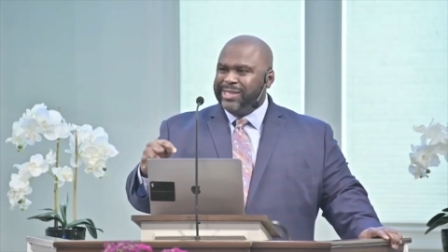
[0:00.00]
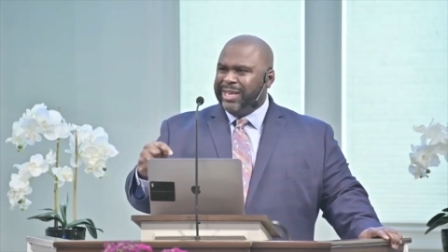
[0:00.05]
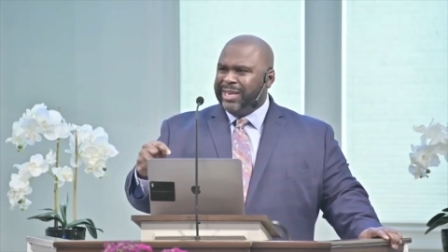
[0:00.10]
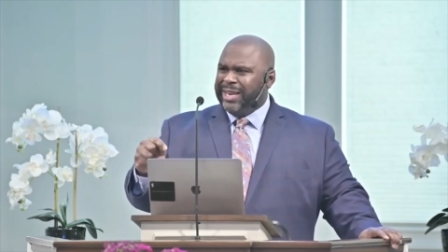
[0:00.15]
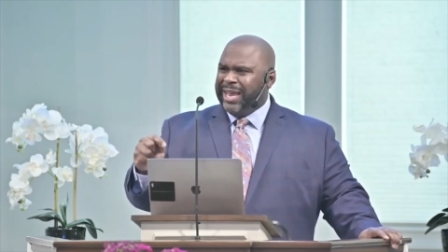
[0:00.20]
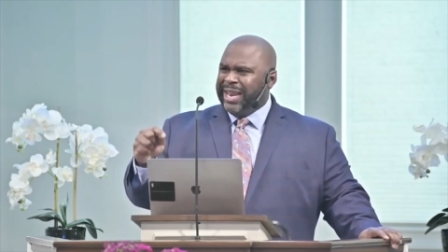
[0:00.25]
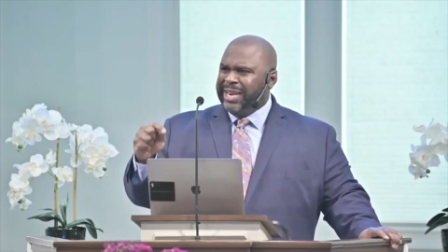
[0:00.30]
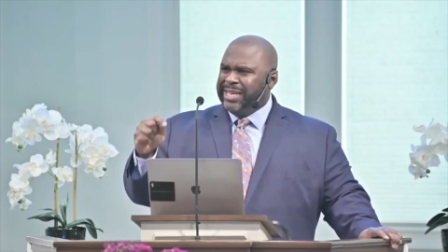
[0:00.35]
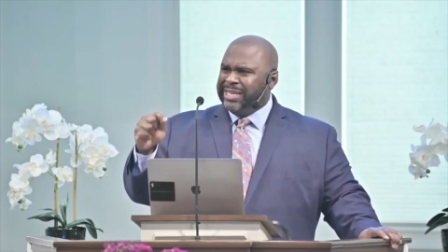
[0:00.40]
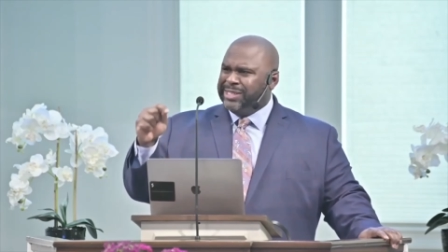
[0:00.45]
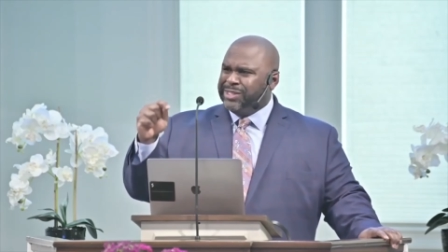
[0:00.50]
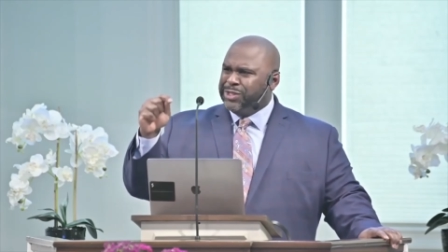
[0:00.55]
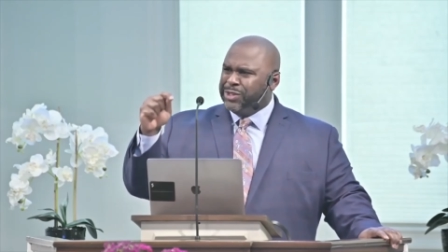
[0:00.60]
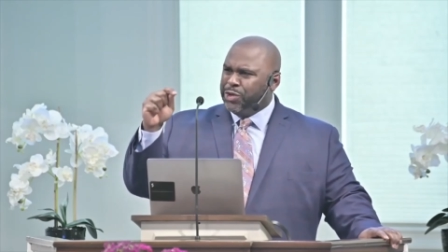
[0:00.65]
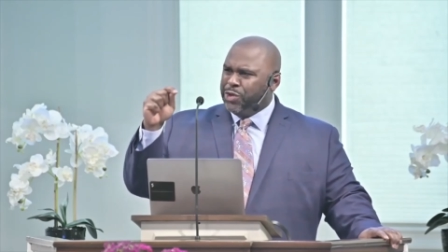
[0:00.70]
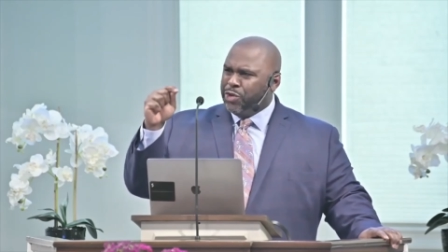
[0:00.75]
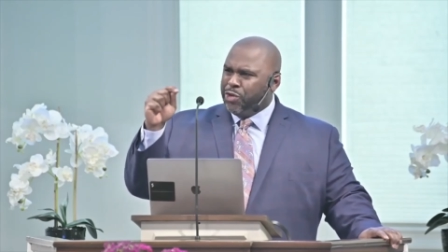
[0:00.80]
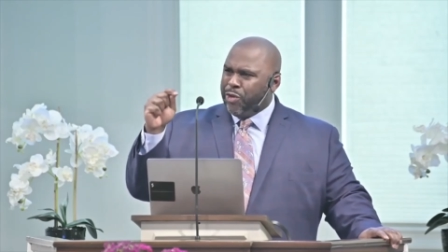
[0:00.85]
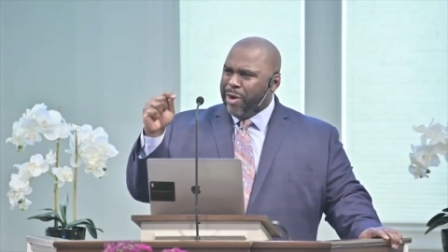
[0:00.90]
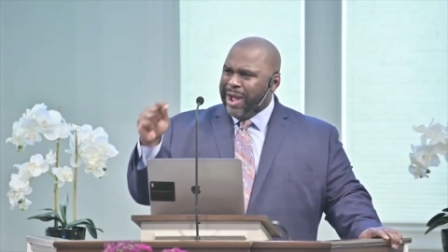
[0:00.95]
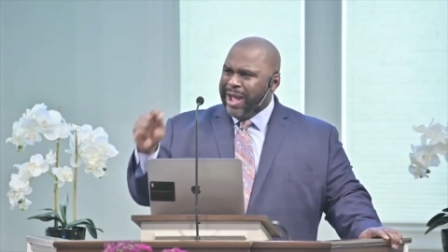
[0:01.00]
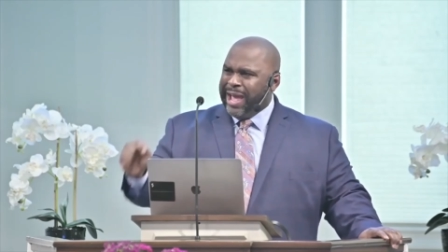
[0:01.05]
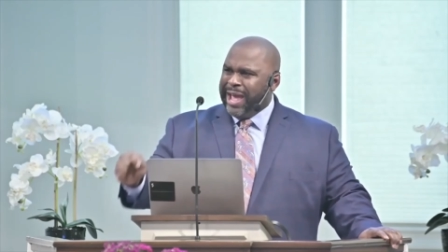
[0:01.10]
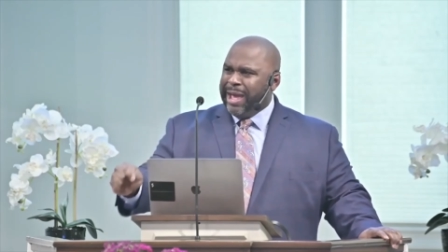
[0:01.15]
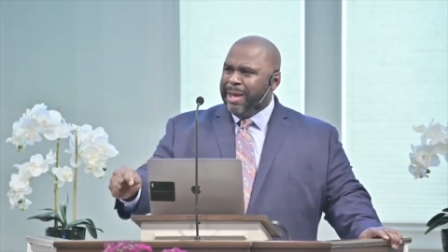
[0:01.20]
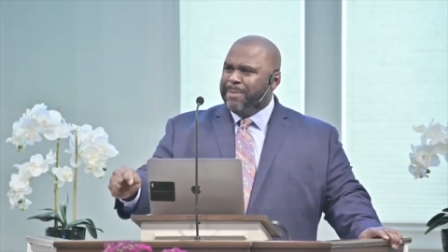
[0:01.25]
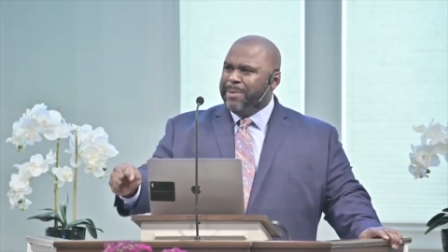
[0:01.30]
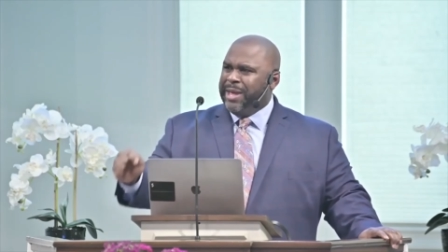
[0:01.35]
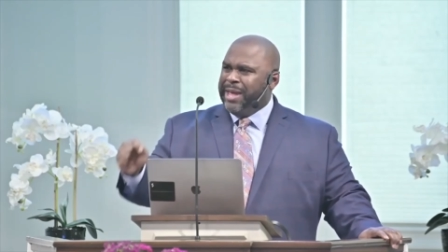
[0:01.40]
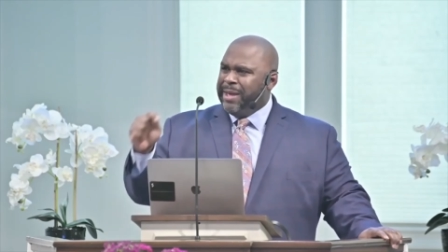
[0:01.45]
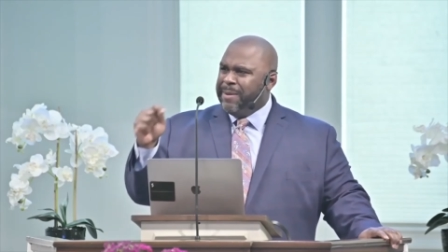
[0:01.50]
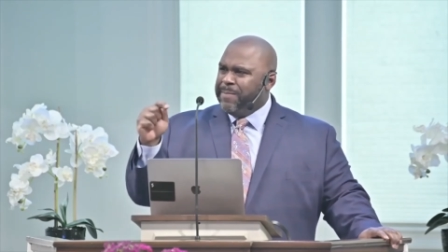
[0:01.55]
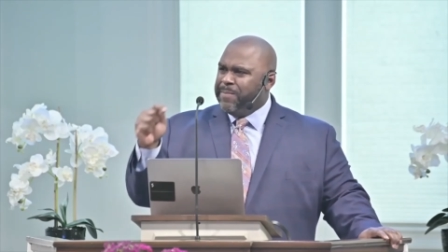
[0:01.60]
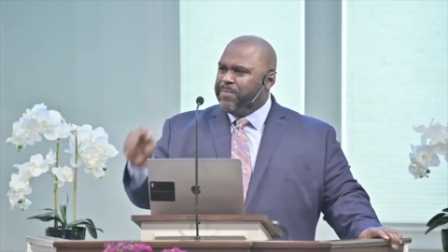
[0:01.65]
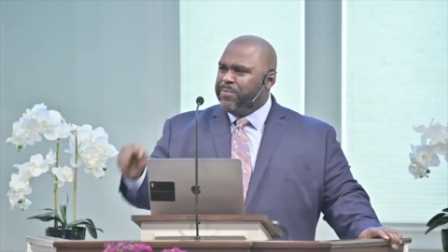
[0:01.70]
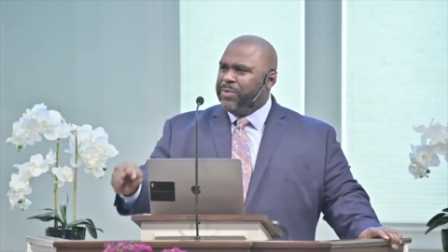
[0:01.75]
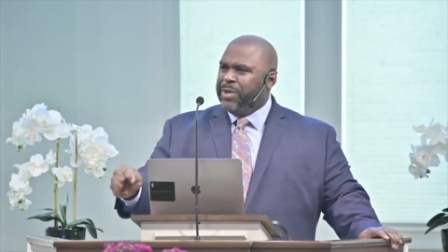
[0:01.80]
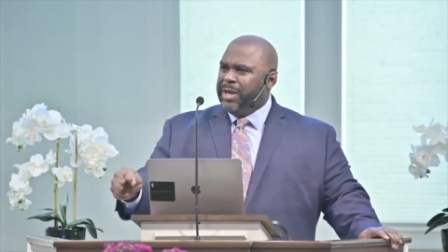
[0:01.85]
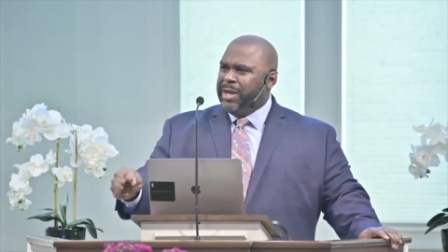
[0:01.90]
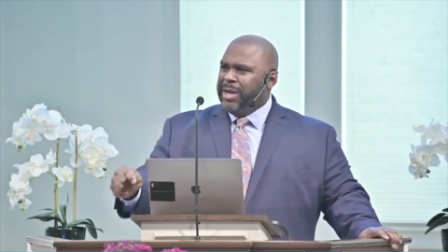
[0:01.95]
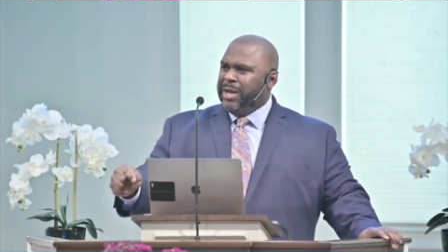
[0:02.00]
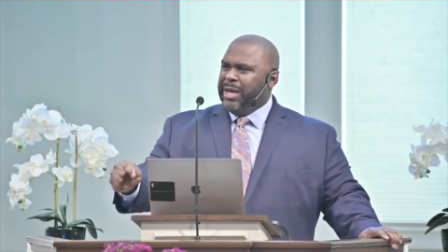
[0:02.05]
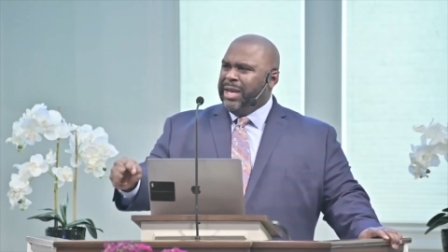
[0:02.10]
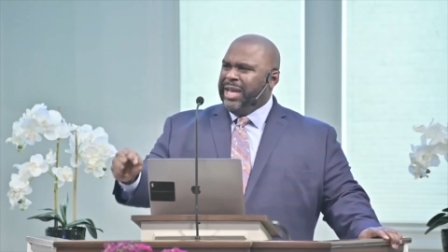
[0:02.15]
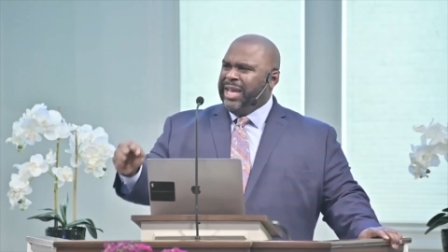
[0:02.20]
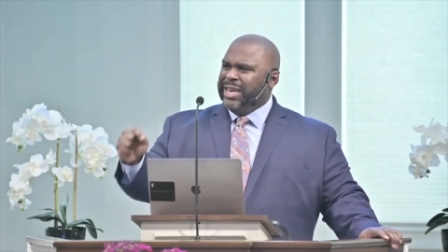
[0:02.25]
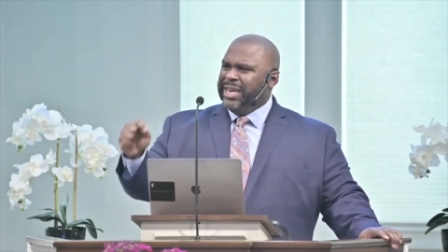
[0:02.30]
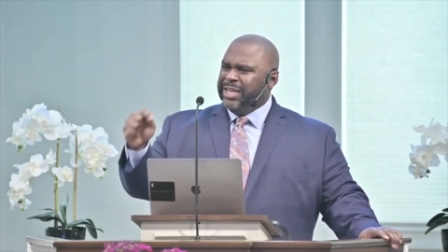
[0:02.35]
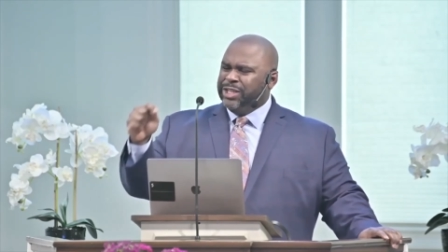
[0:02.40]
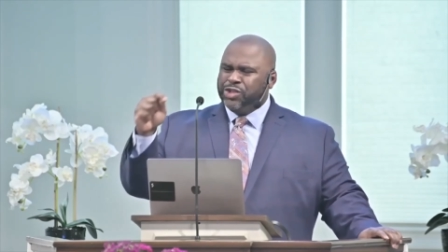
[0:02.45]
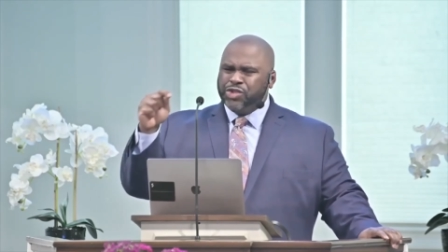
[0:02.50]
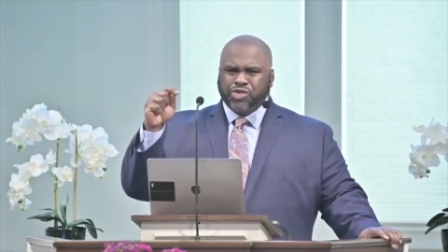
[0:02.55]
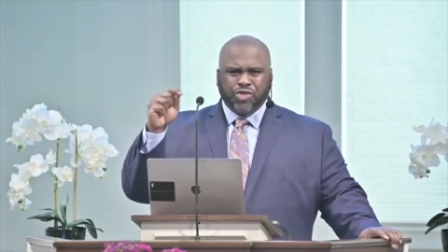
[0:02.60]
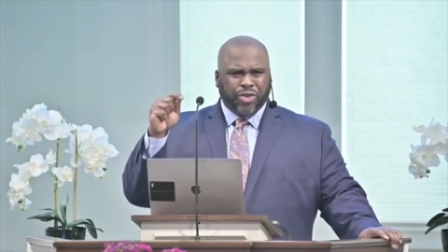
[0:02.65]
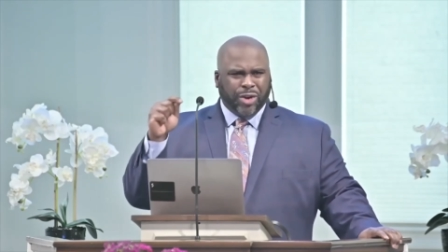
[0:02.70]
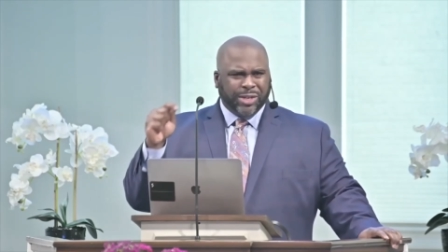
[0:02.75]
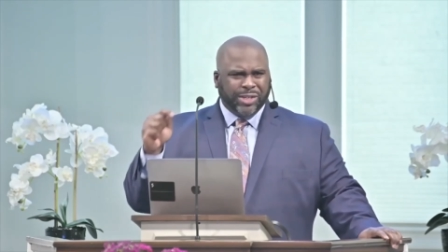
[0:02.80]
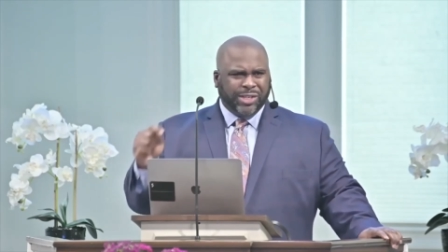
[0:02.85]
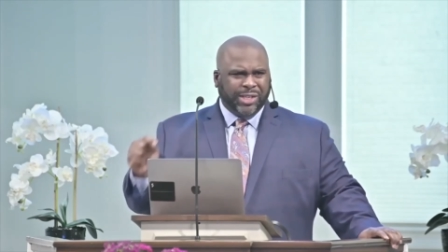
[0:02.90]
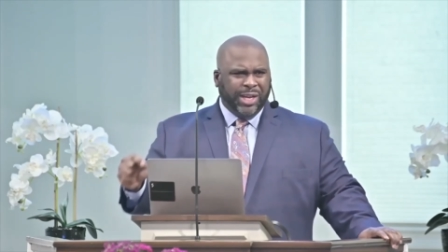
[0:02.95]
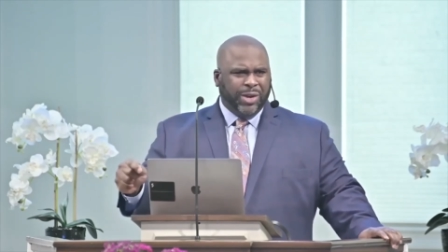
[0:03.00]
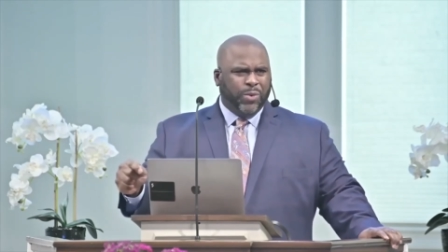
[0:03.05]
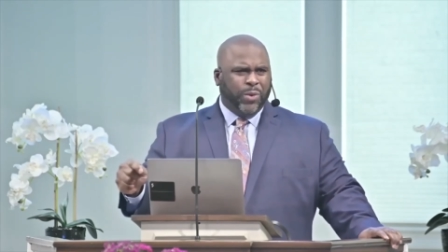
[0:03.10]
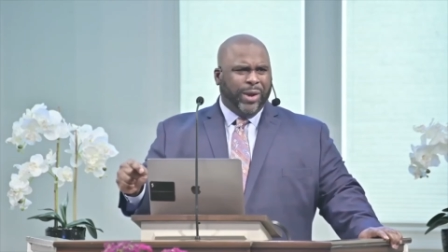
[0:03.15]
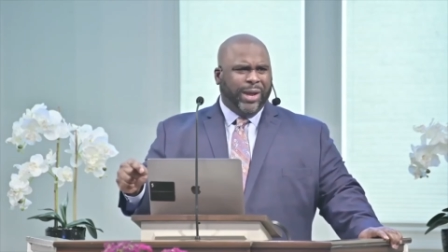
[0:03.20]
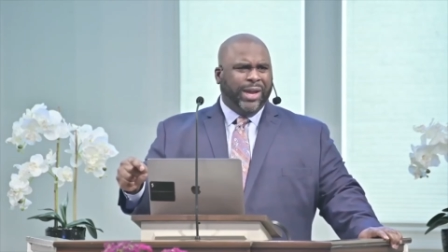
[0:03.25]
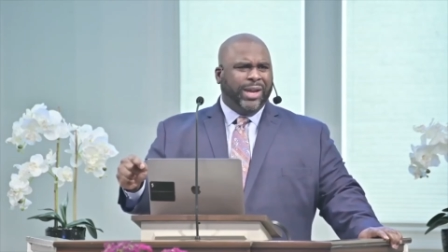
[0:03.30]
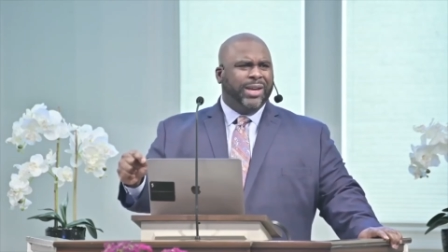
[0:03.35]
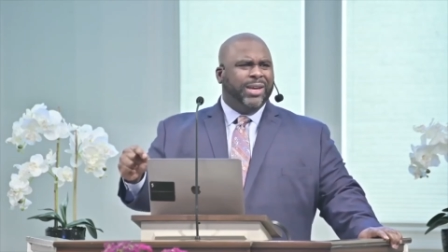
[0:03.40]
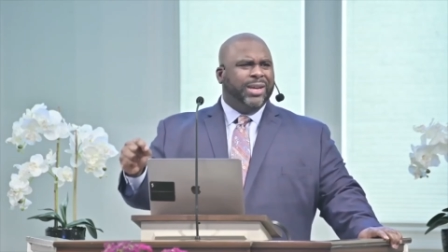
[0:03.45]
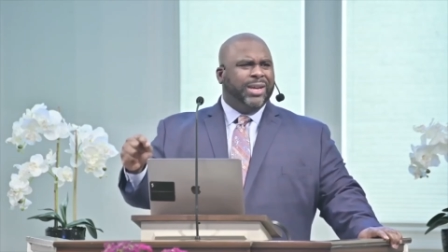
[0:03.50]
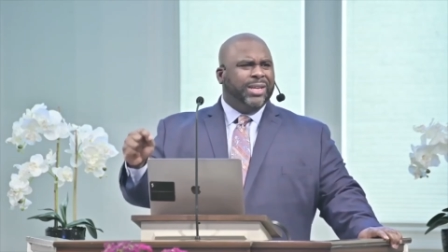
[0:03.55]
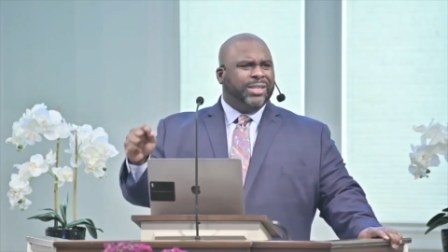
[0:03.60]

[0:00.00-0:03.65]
said, that is to grab him in a trusting way,